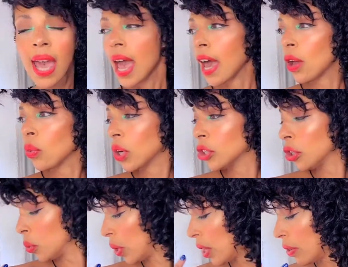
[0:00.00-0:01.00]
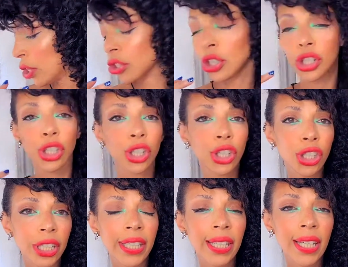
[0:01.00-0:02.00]
And when you're wearing your
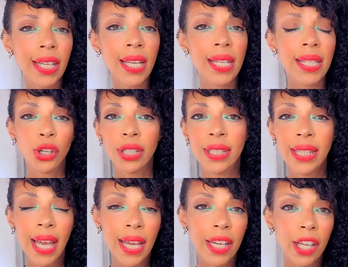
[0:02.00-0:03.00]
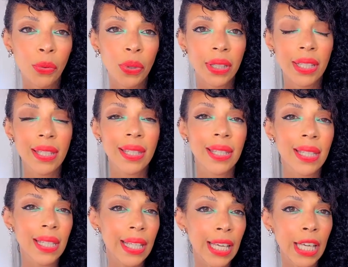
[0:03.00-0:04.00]
hoodies, your denim with these
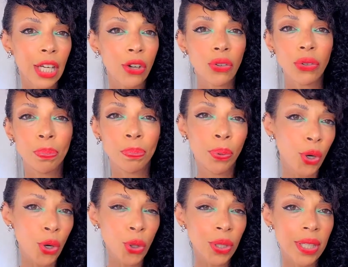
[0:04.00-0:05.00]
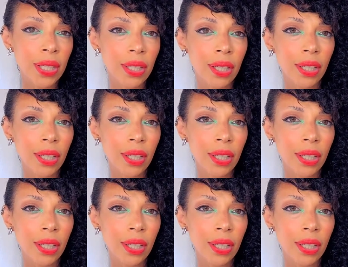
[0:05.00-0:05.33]
sleek boots,